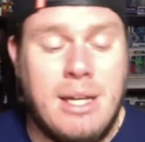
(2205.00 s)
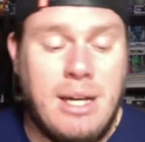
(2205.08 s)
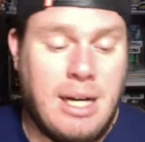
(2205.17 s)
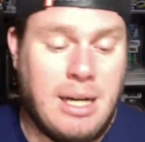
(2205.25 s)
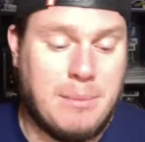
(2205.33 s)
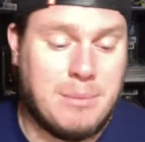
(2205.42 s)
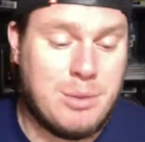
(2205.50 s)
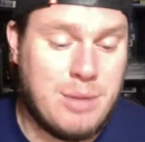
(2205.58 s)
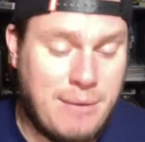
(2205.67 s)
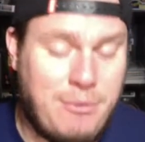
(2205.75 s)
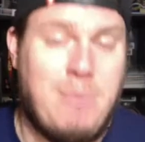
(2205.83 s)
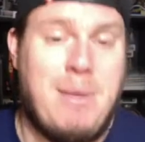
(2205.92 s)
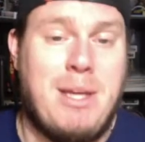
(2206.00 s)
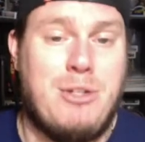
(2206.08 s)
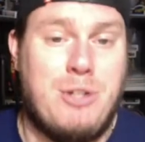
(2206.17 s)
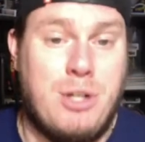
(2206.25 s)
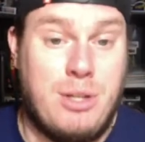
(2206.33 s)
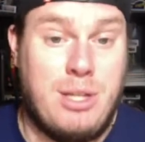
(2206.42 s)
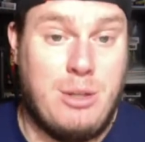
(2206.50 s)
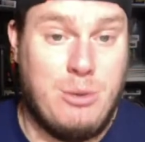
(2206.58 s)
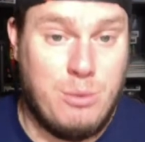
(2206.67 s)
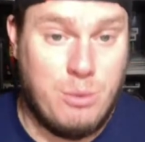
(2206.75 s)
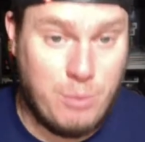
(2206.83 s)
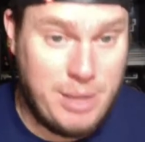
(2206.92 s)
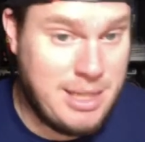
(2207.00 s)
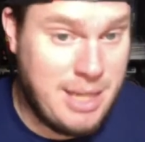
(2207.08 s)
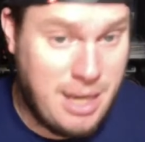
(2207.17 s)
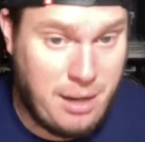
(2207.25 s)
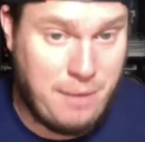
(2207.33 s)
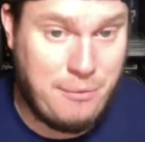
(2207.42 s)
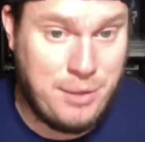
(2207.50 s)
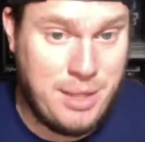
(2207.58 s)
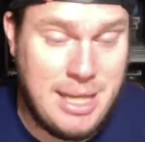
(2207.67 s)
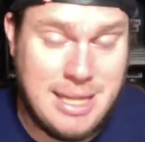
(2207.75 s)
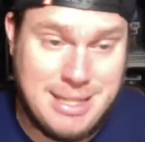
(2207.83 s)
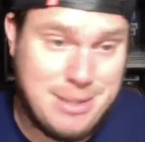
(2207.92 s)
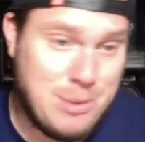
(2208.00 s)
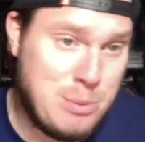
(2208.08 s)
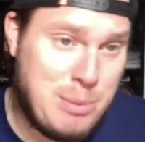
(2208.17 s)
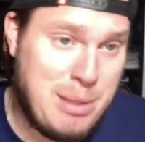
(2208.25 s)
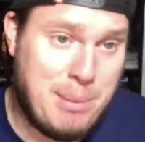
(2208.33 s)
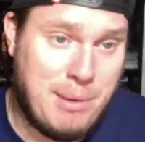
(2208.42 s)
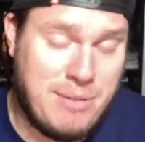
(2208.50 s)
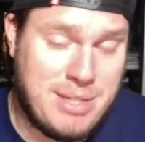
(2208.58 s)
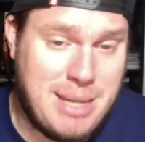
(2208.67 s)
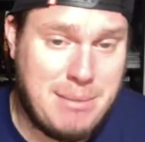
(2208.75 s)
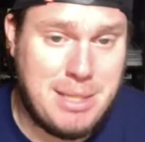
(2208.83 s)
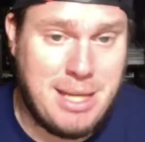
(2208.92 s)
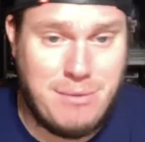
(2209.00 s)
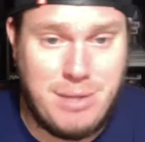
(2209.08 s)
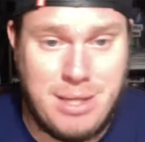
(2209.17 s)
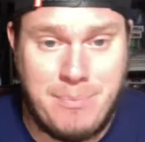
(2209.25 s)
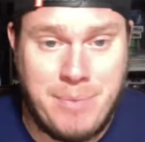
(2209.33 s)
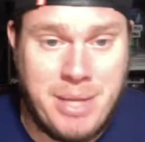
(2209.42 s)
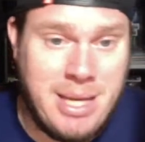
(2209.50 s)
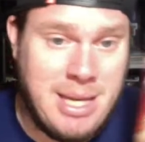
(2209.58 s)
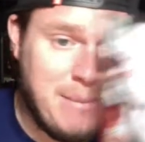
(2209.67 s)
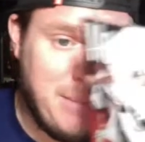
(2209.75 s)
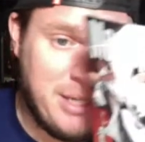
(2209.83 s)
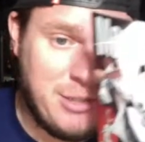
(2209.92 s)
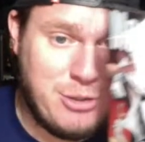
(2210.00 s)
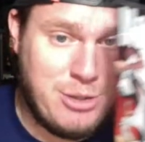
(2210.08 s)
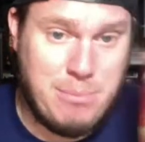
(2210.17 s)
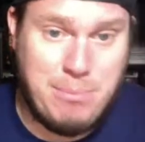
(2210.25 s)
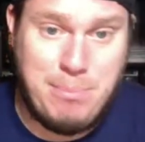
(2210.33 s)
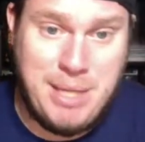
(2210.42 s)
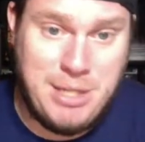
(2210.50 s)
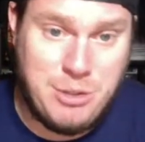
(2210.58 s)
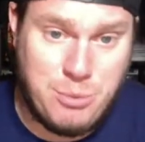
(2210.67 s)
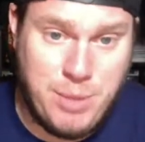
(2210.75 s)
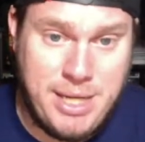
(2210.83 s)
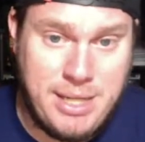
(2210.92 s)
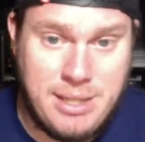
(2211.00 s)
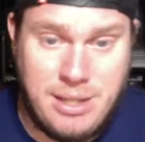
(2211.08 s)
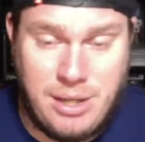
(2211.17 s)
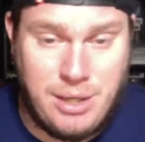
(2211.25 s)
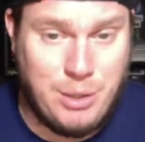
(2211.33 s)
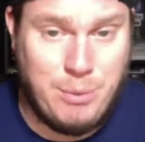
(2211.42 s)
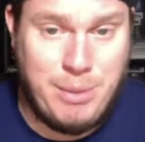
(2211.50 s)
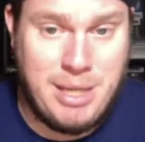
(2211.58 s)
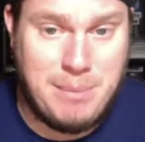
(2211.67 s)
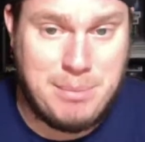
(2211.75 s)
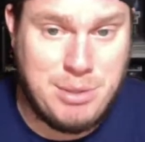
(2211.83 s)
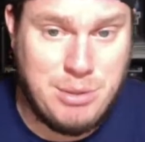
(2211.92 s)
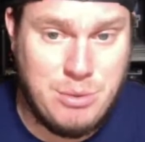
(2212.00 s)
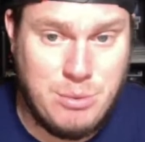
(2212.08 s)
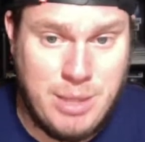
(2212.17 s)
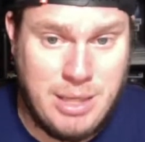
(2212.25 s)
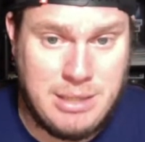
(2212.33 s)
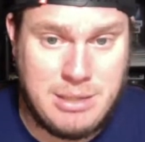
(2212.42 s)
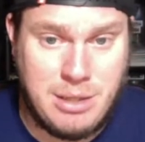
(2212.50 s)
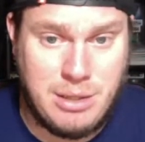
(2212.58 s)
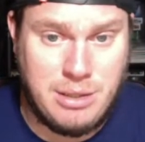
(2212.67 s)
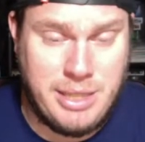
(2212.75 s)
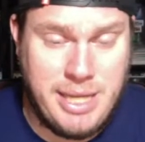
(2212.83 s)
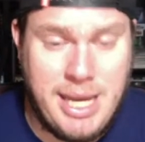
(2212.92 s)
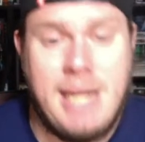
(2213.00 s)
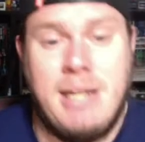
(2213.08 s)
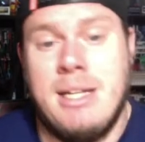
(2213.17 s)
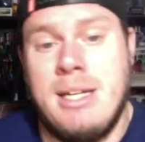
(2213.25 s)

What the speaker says: So definitely make sure that you read carefully, and this would be the perfect time to dive in because you can binge read it all the way up to where it's currently at